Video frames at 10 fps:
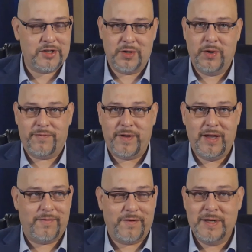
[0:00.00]
So if
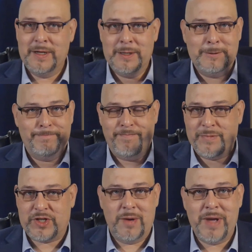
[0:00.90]
if
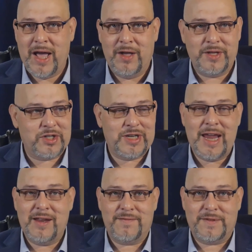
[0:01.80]
somehow the
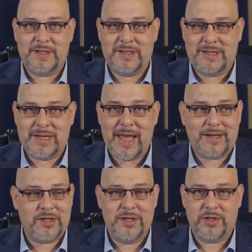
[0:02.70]
state of
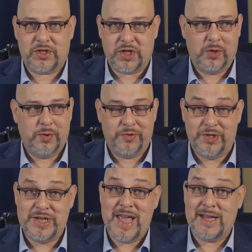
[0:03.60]
Texas sold
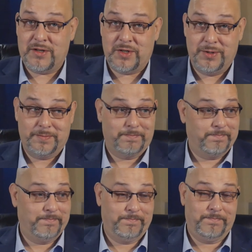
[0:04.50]
debt to
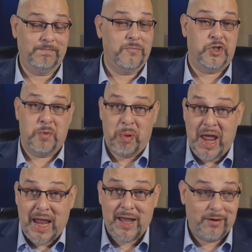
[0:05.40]

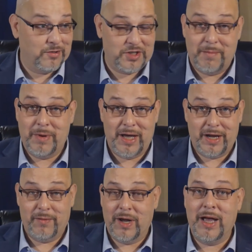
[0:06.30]
Japan or
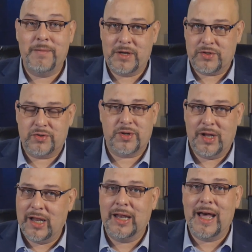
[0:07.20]
somebody, right? Because there's a
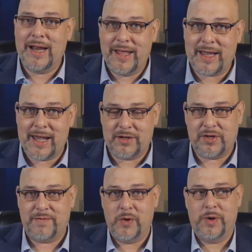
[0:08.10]
lot of that kind of
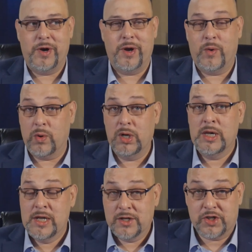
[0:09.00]
stuff going on, or
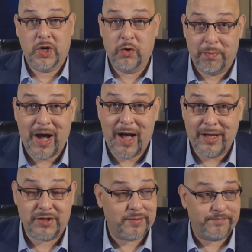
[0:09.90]
sold
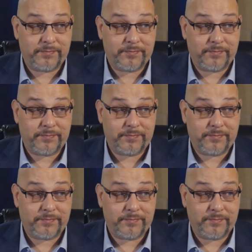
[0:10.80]
bonds.